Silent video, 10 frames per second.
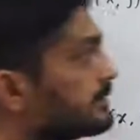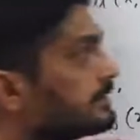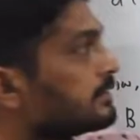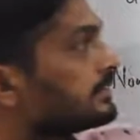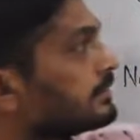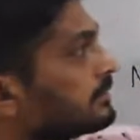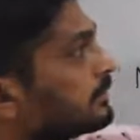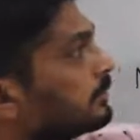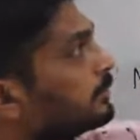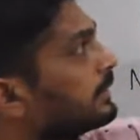Since this
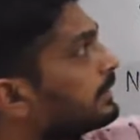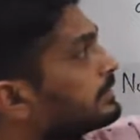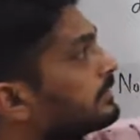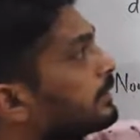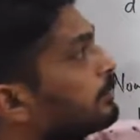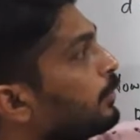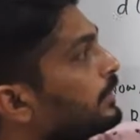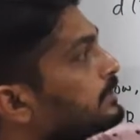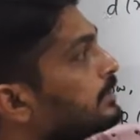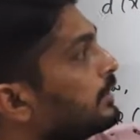we consider
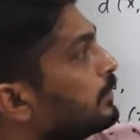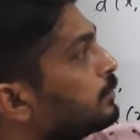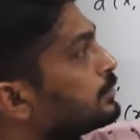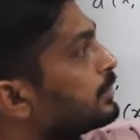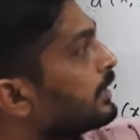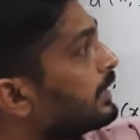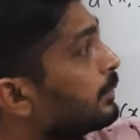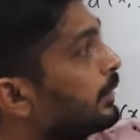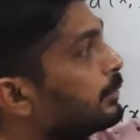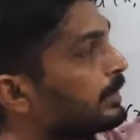points which are
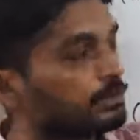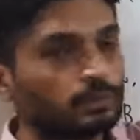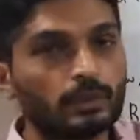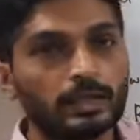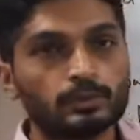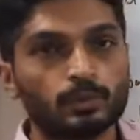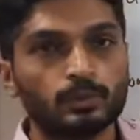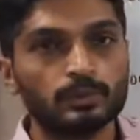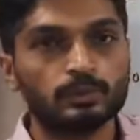equal to X, so X only.